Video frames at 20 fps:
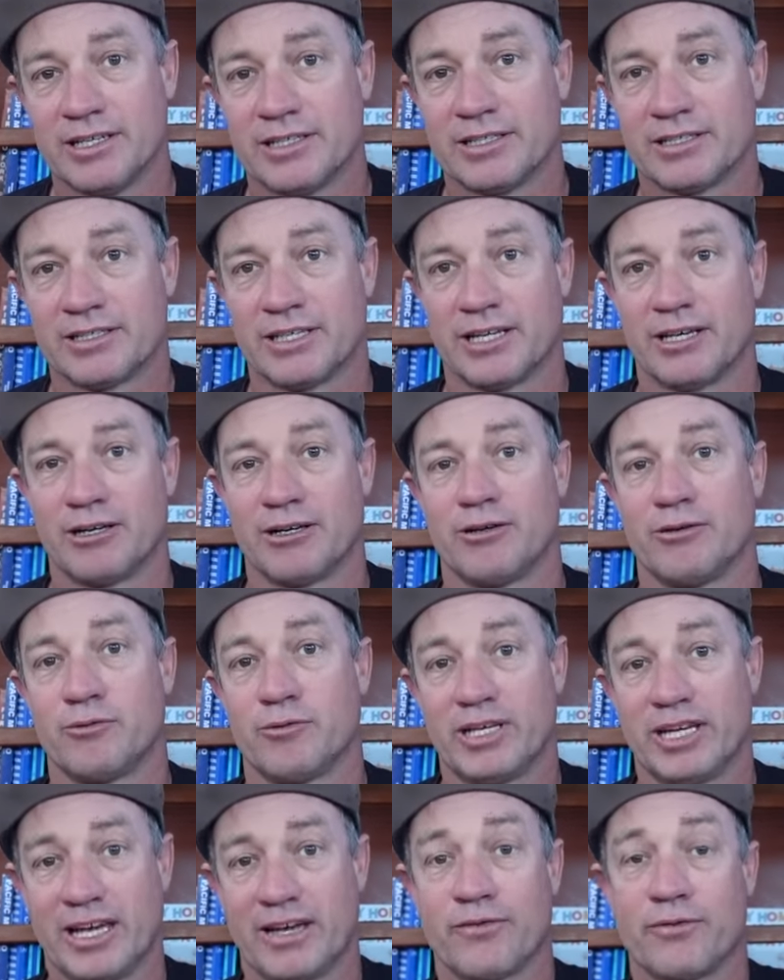So
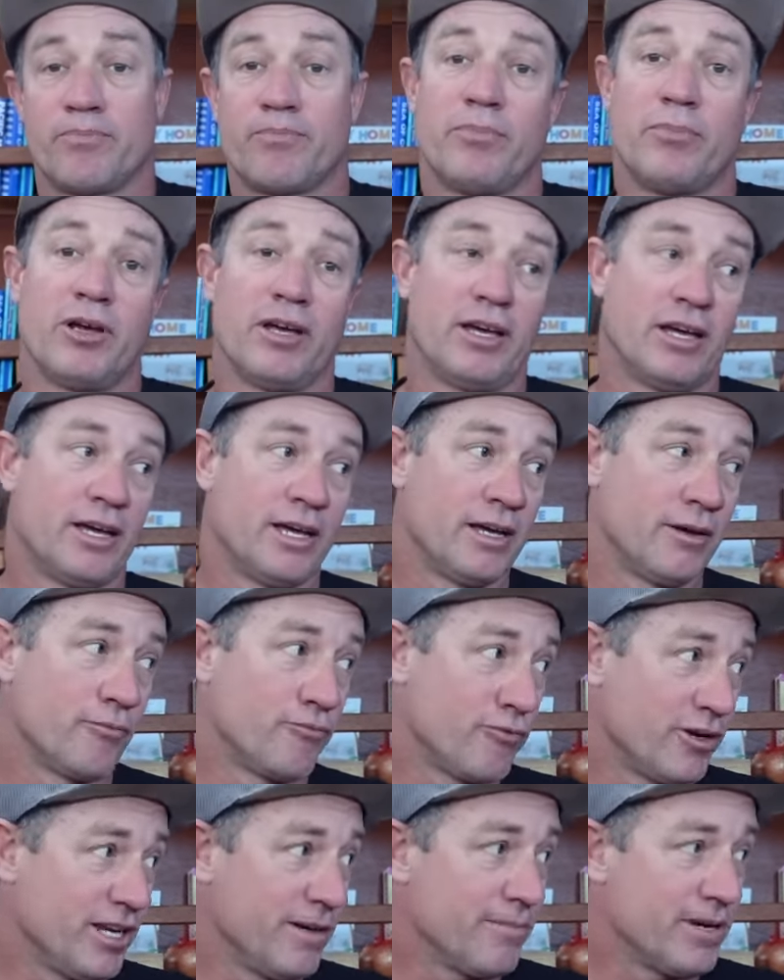we have a, a
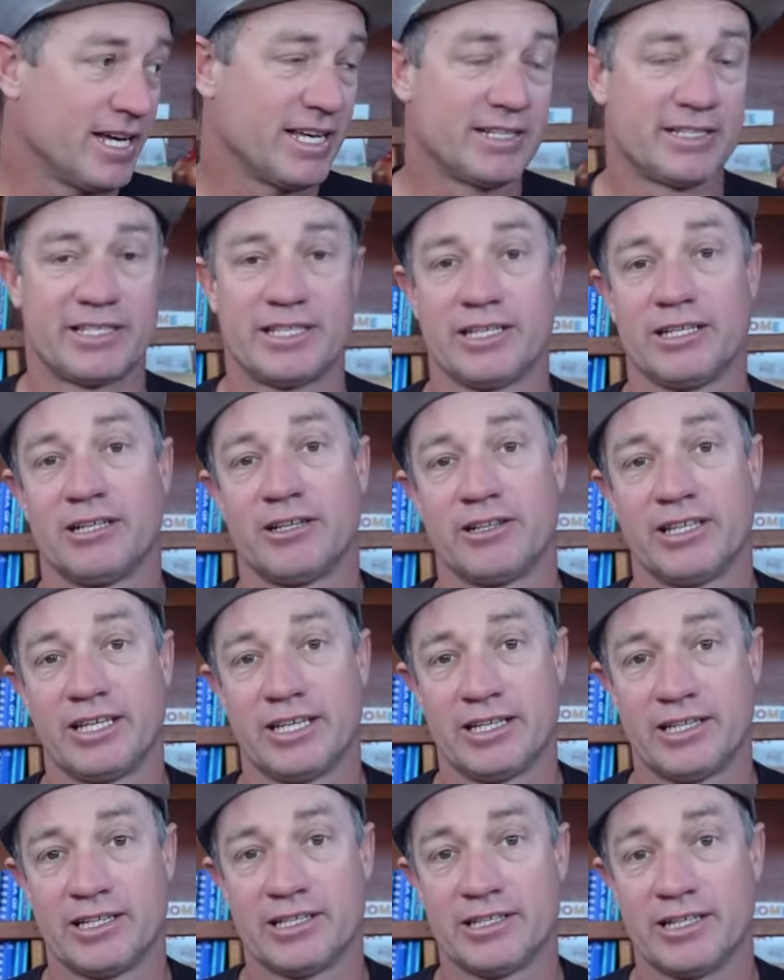rear main seal on the
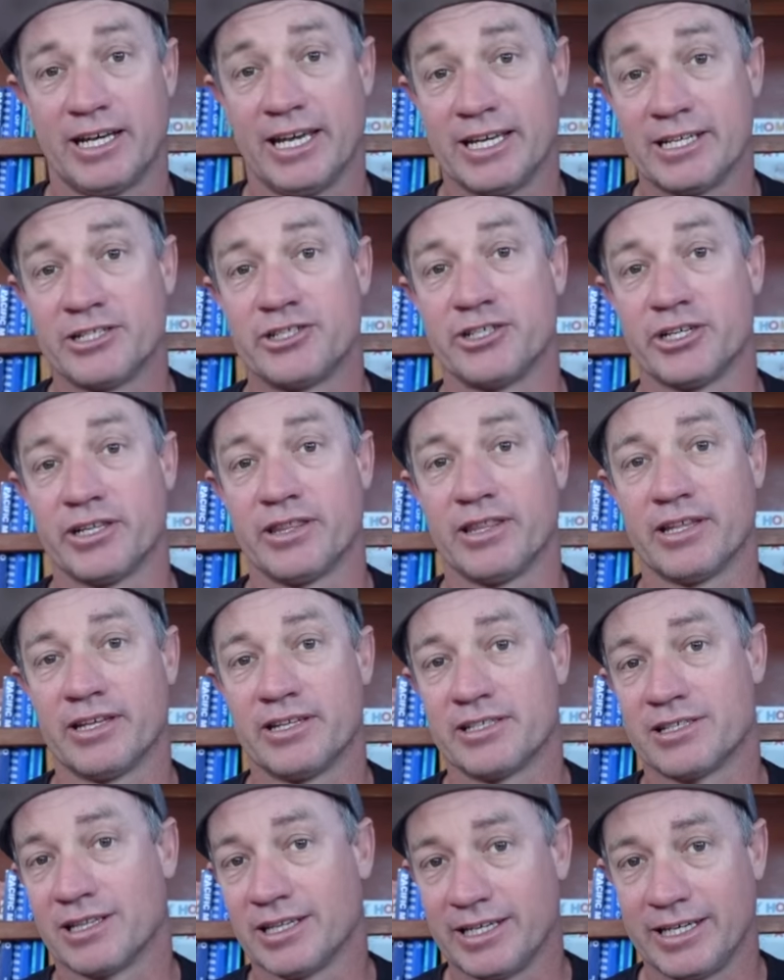en- engine that
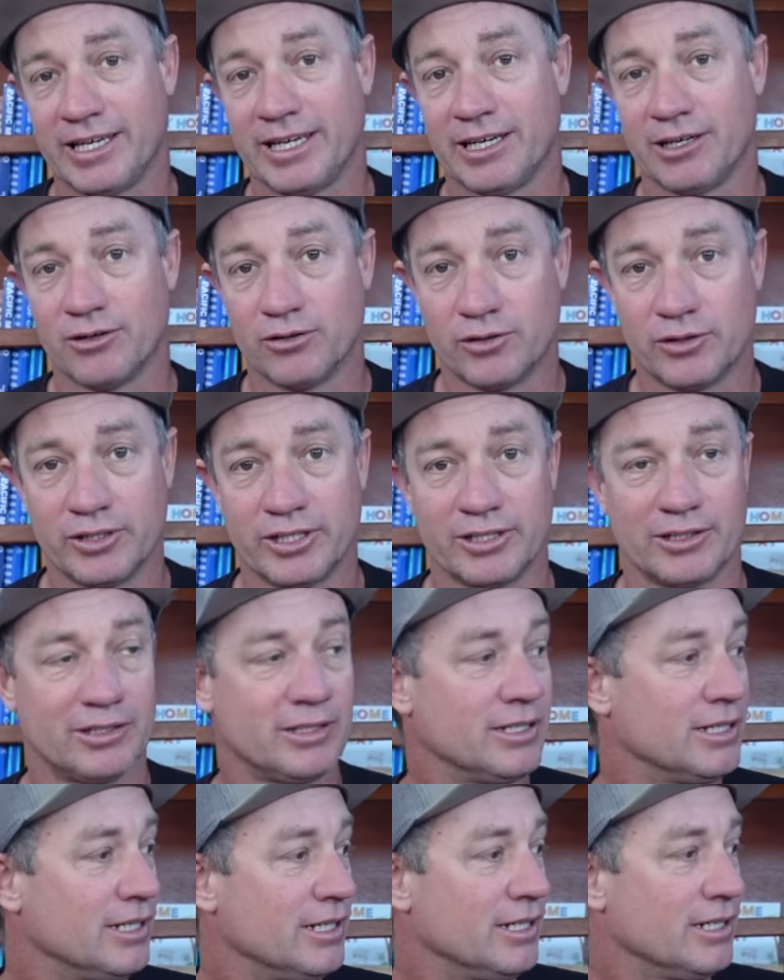is leaking oil.
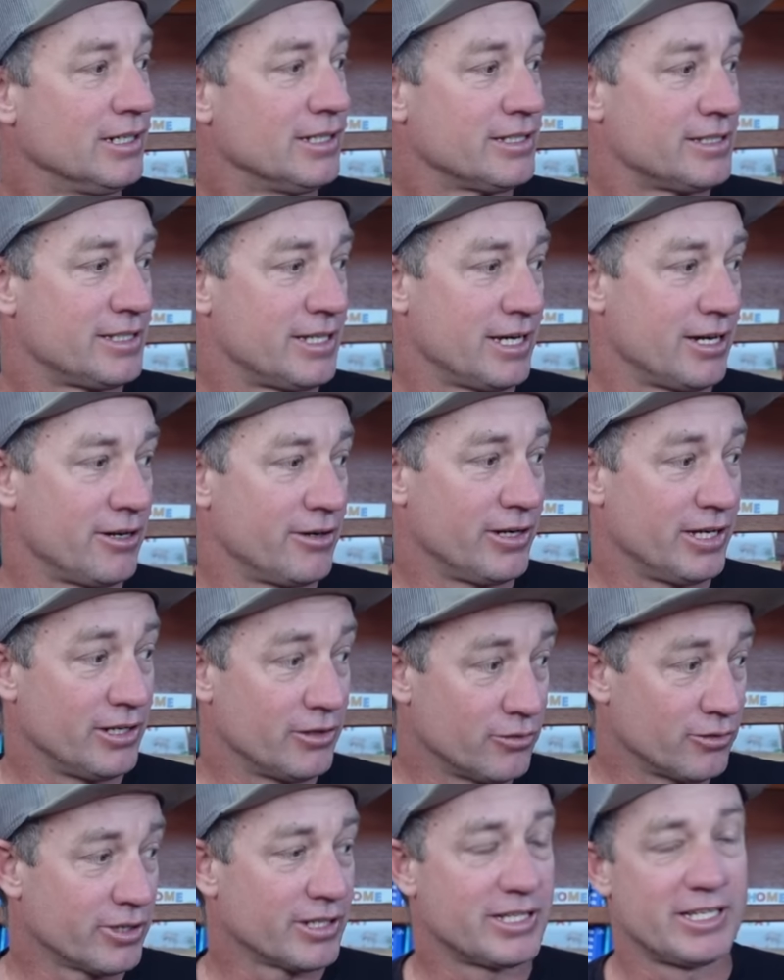So in
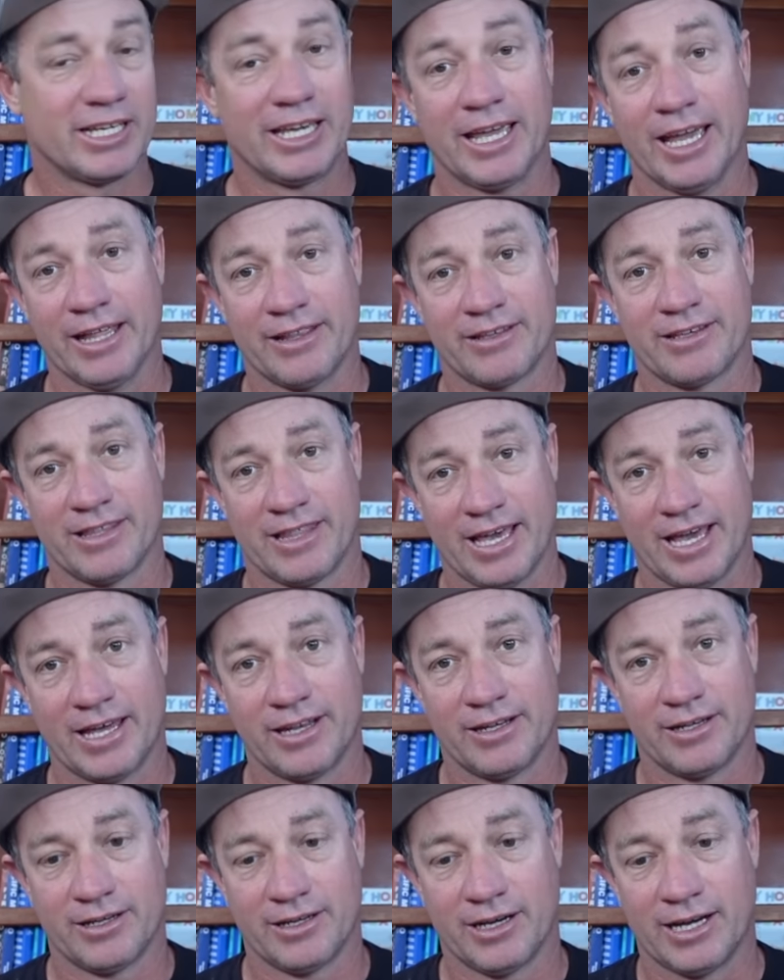order to get to that,
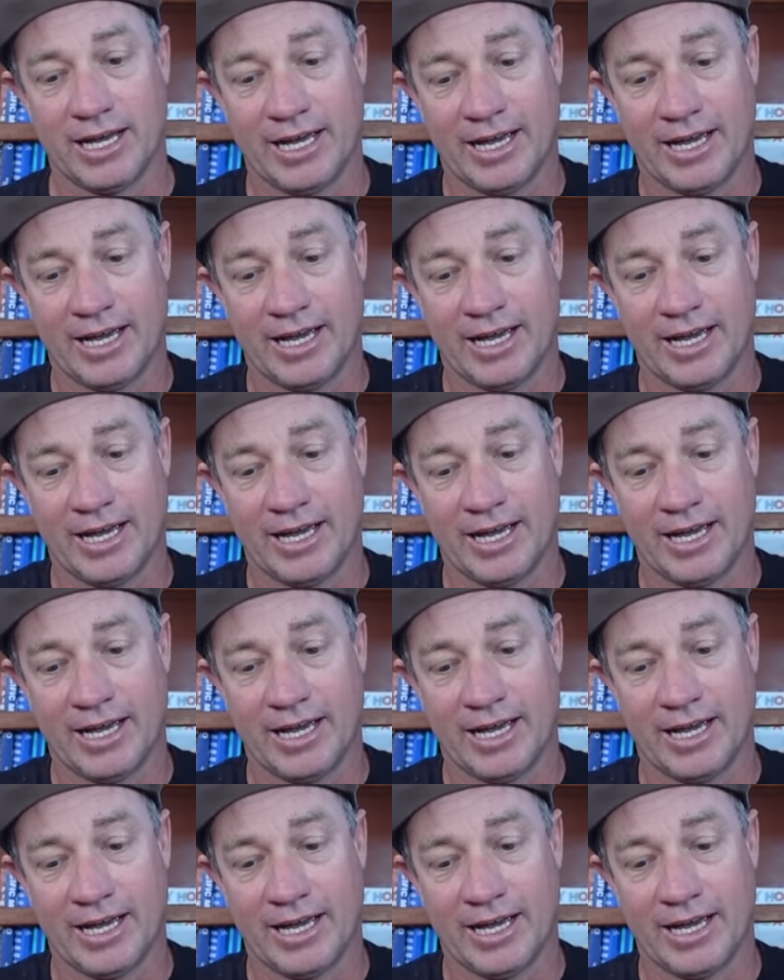I